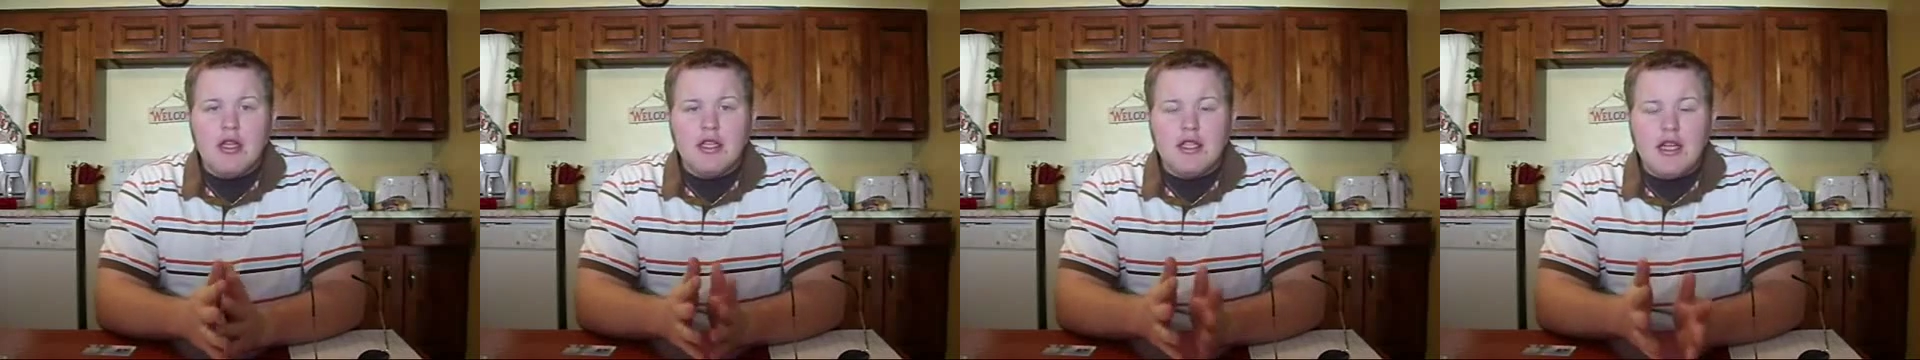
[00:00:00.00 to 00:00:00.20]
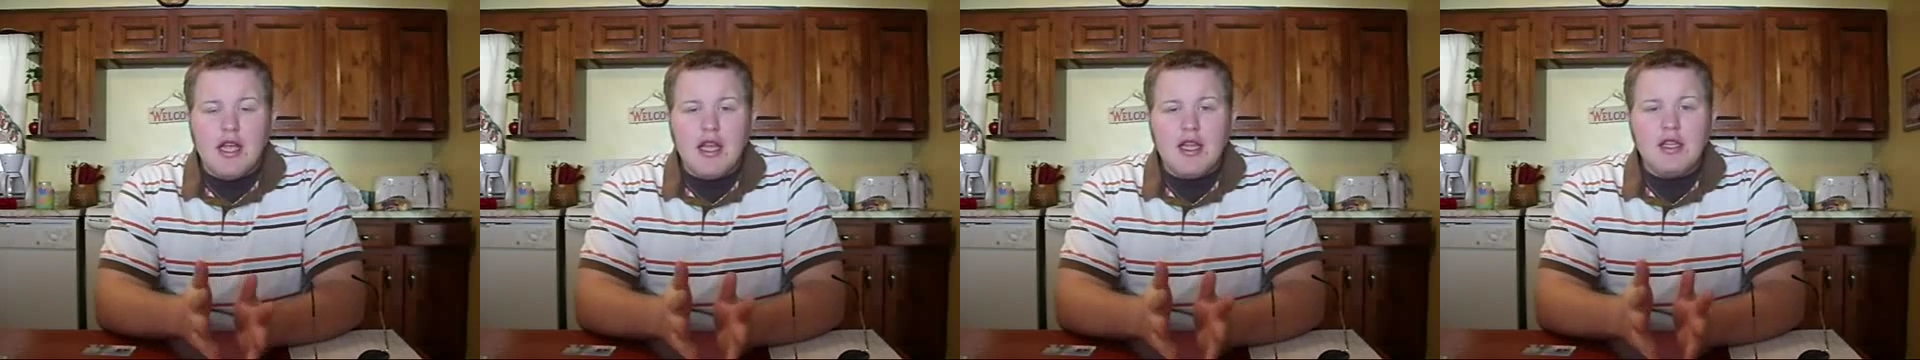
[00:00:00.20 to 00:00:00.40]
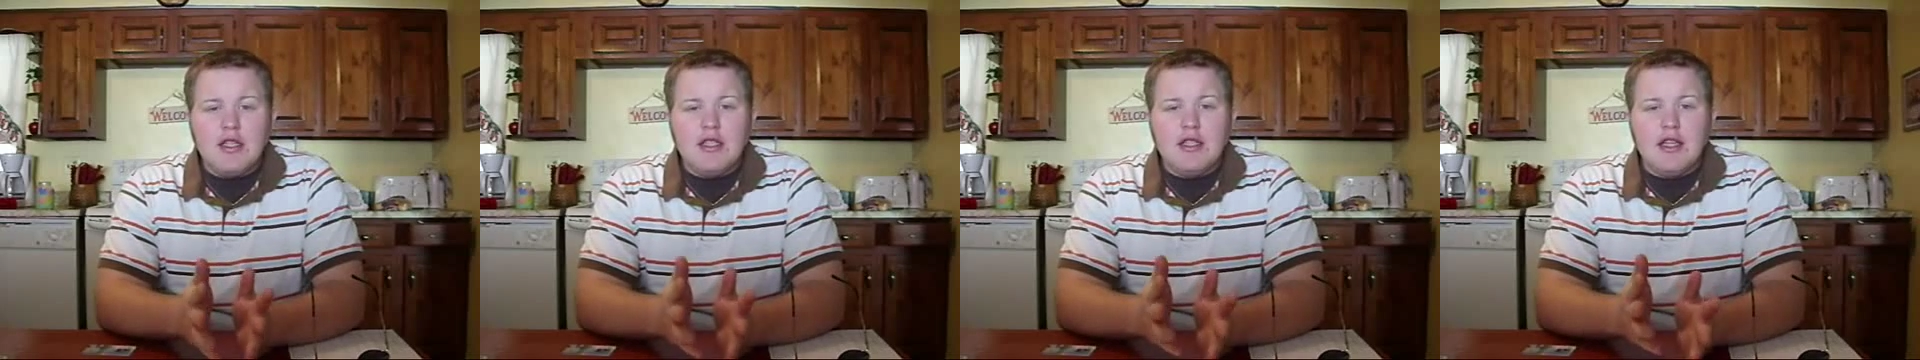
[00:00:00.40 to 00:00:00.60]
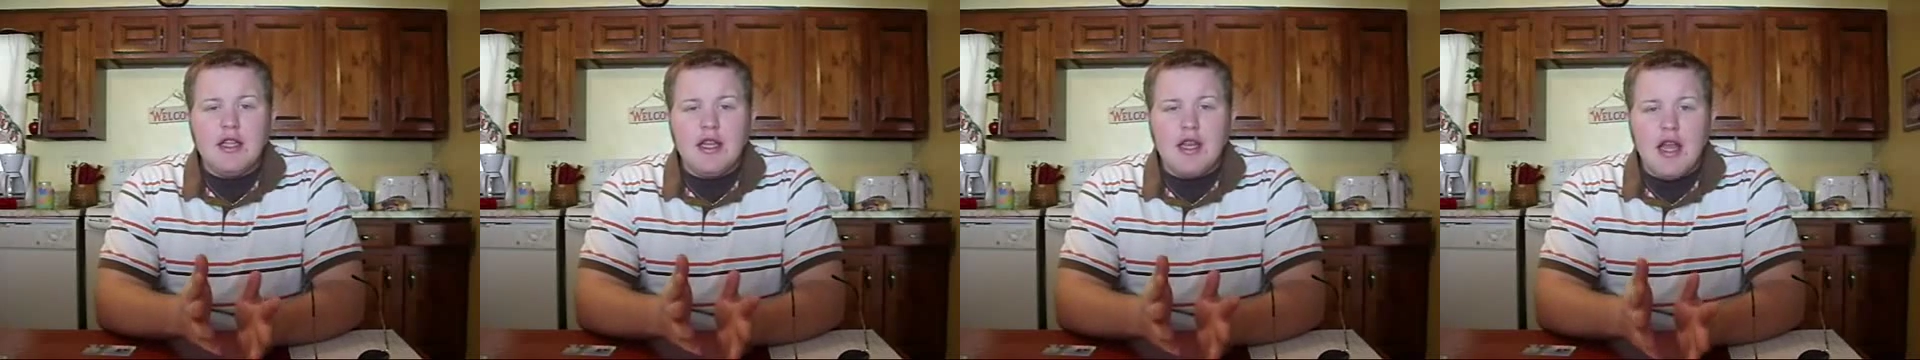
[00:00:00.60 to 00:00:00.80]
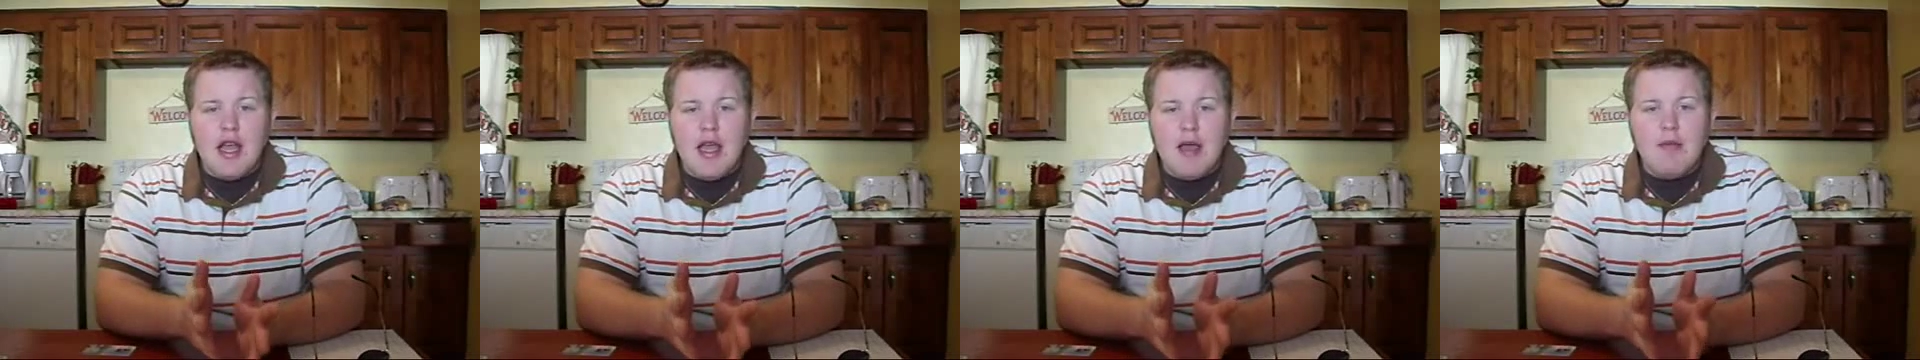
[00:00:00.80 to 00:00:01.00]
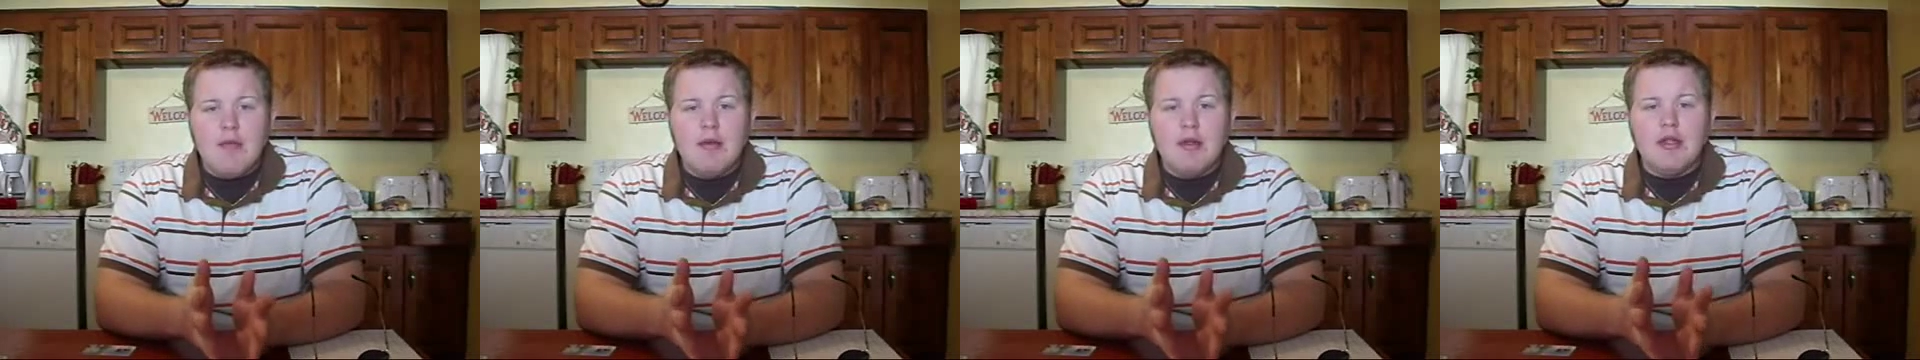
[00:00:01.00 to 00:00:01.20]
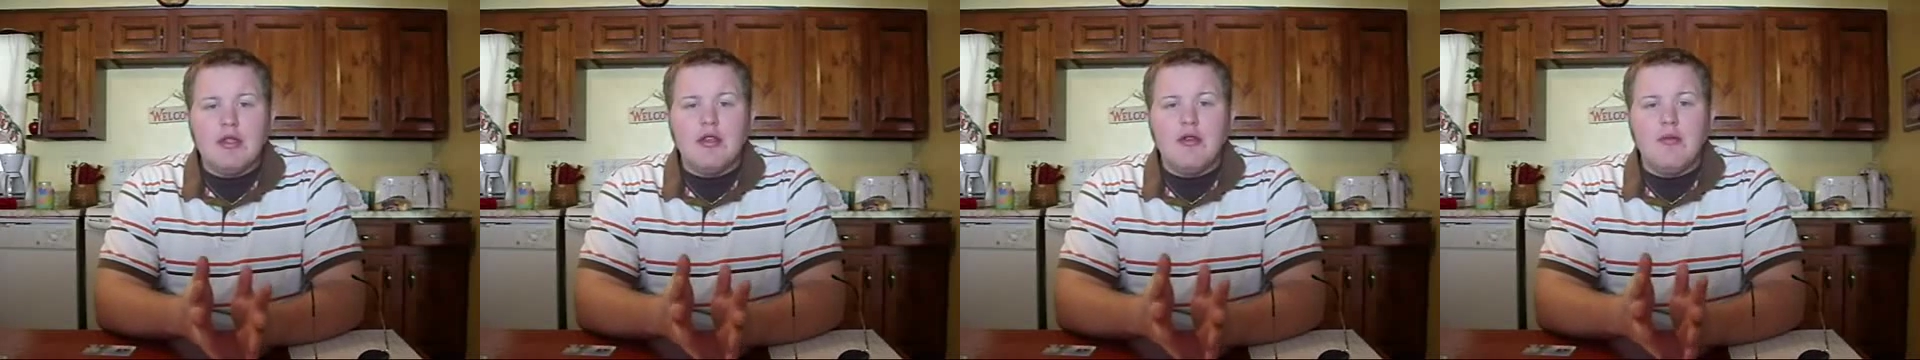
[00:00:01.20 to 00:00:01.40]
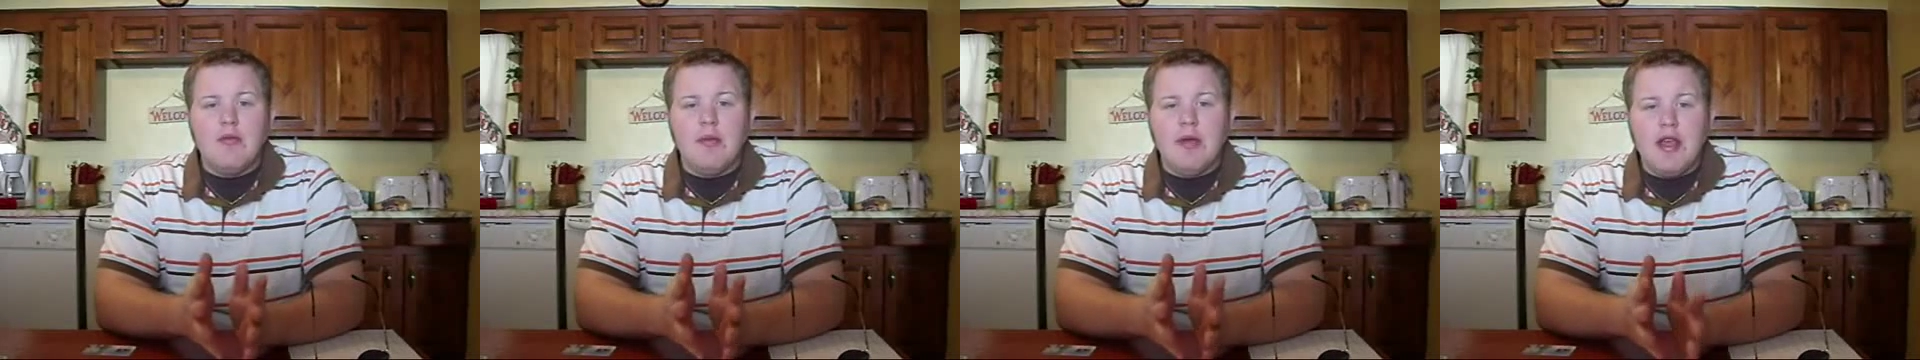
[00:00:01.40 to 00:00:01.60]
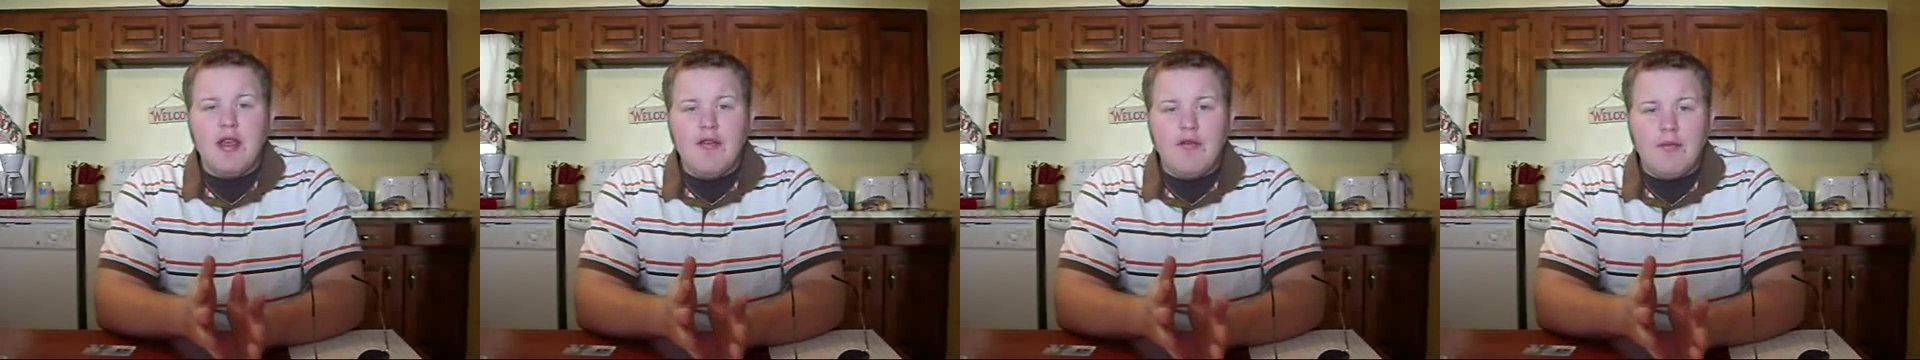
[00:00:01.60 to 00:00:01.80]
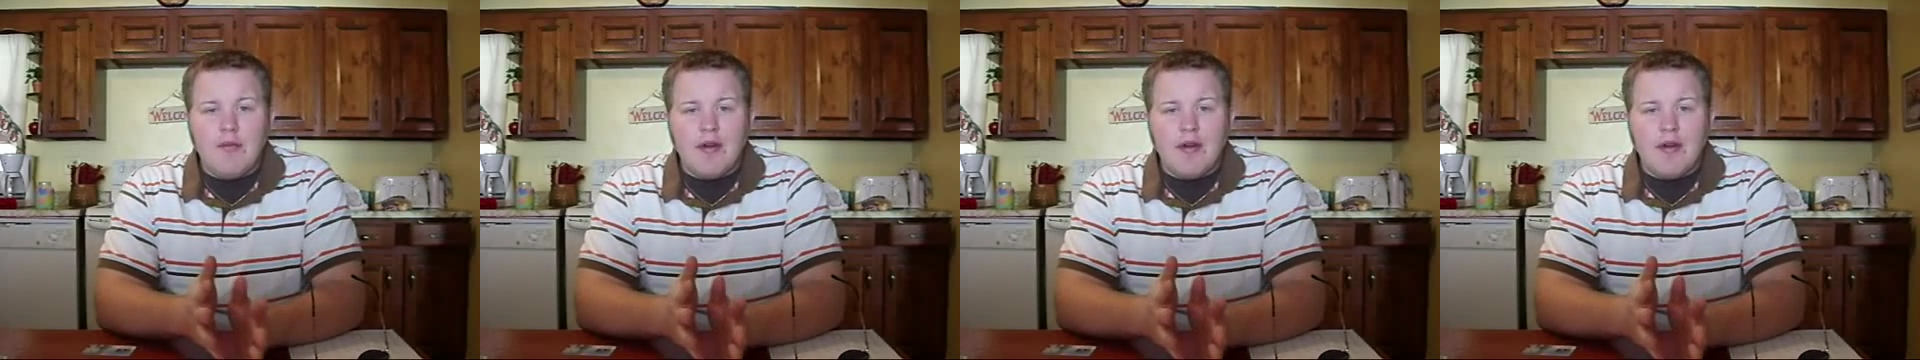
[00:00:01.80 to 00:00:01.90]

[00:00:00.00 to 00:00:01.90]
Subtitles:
Change the name to beef